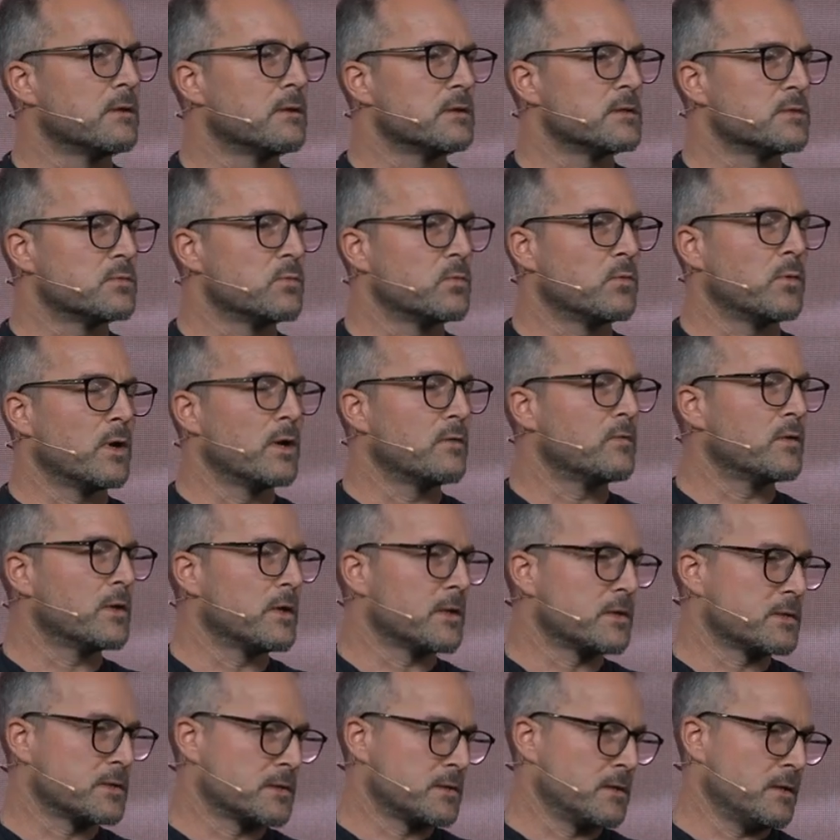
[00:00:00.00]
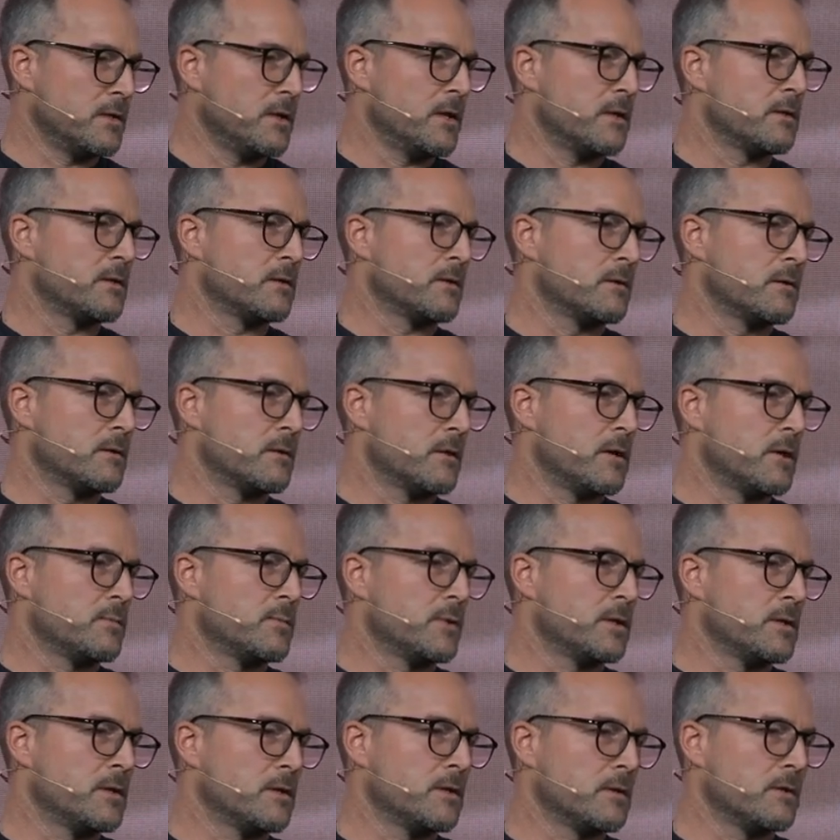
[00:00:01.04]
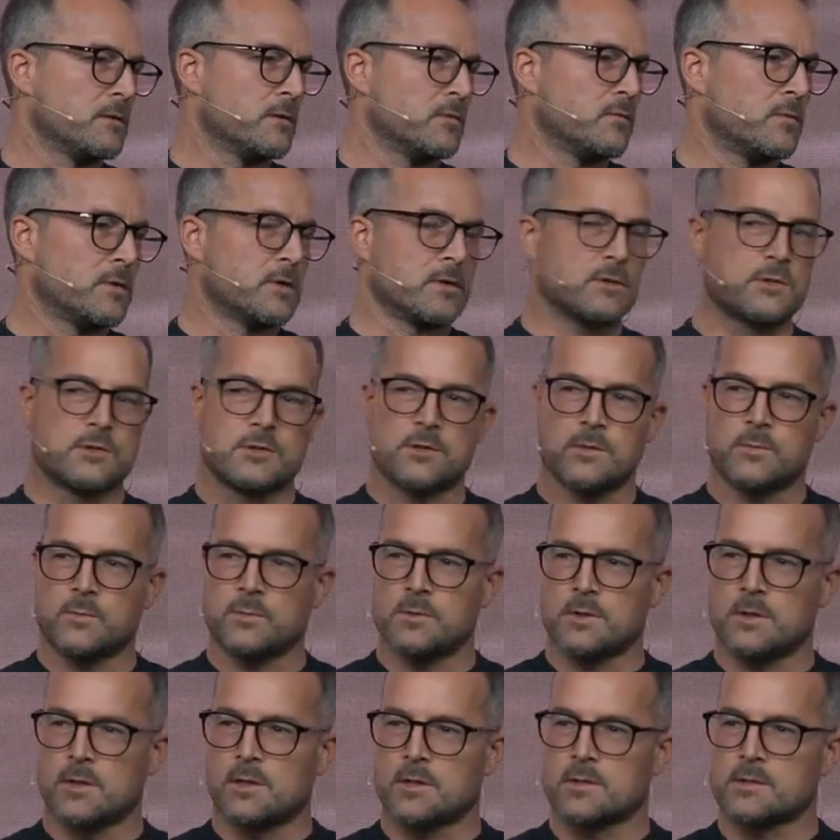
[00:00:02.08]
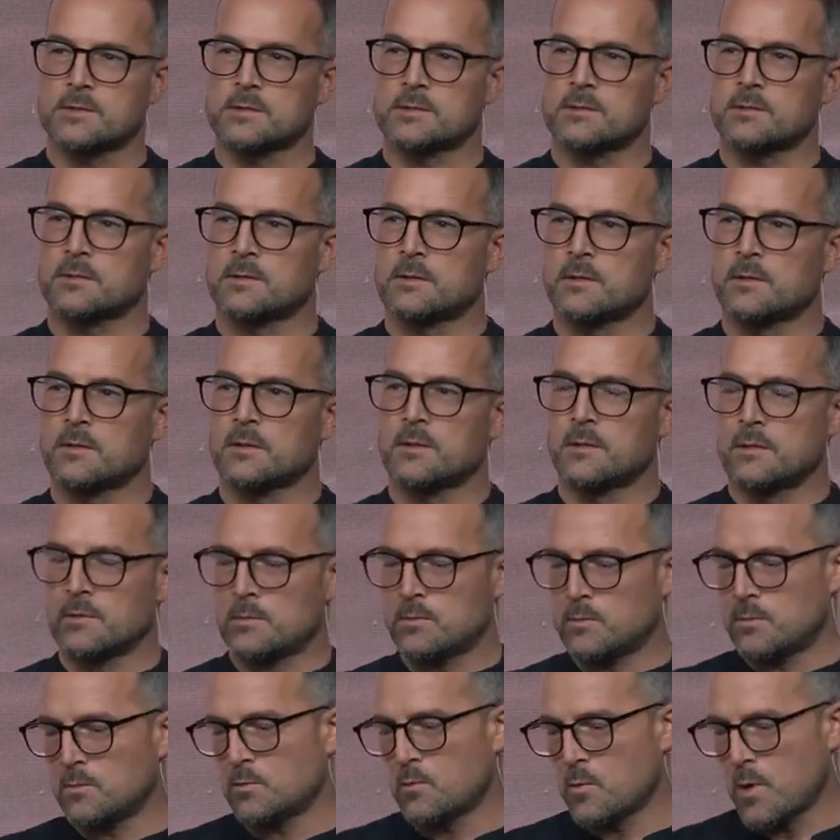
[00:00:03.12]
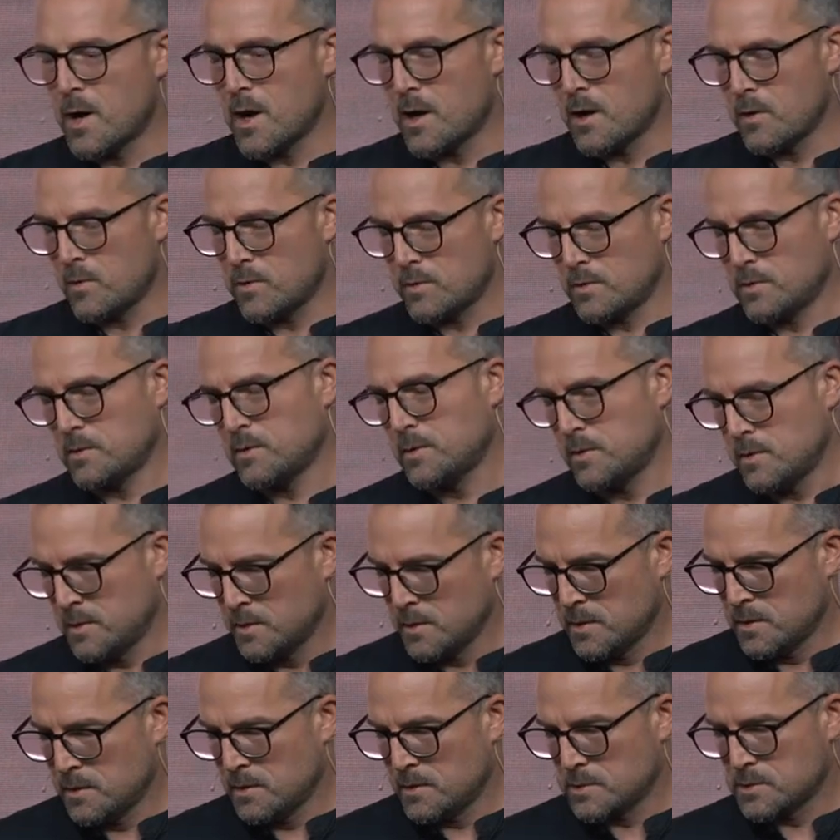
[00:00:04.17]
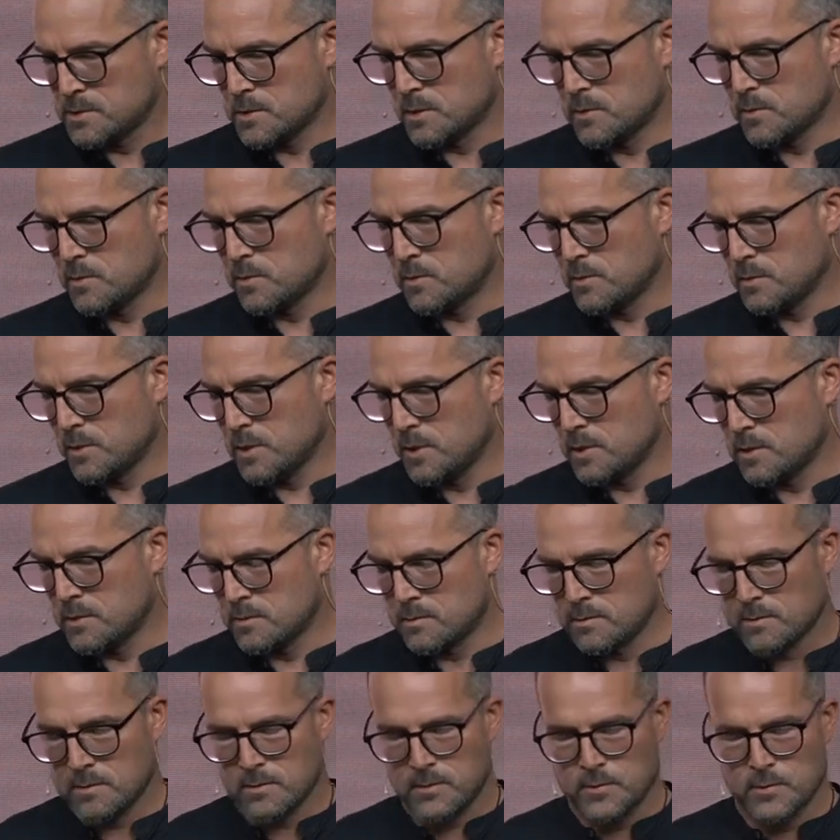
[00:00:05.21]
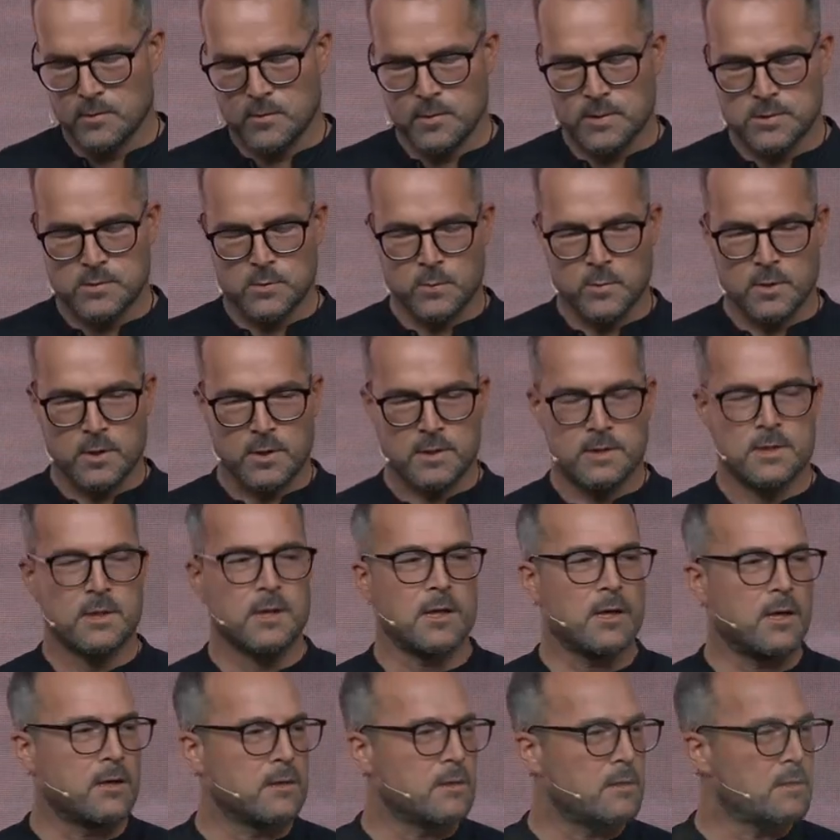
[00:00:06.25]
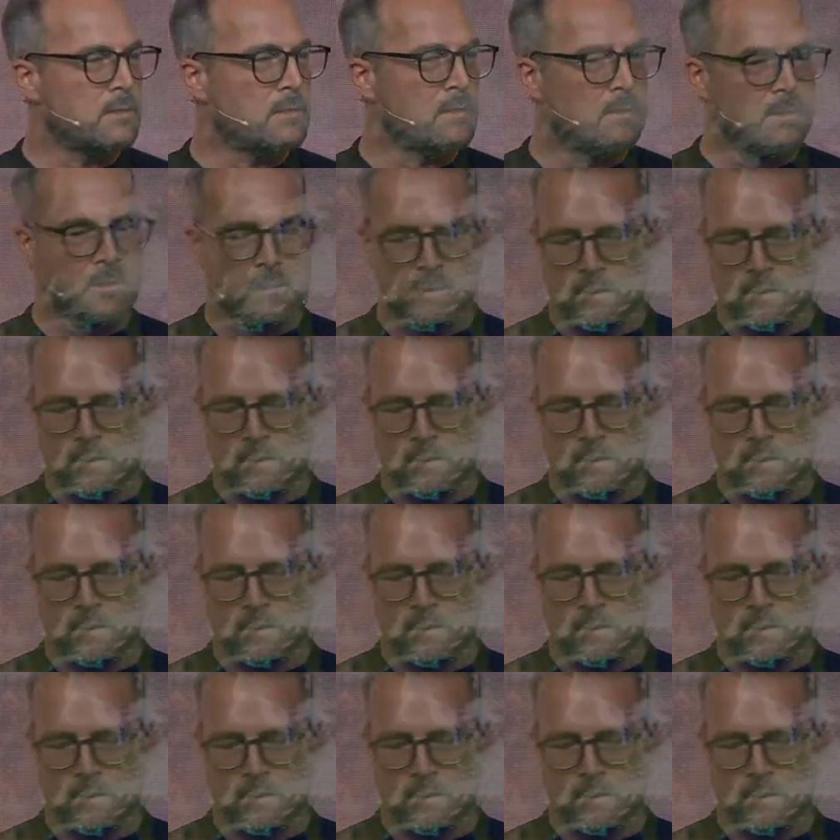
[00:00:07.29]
these wavelengths together. Edmund Hillary Fellowship, you guys, wow. So, you know, through this work together,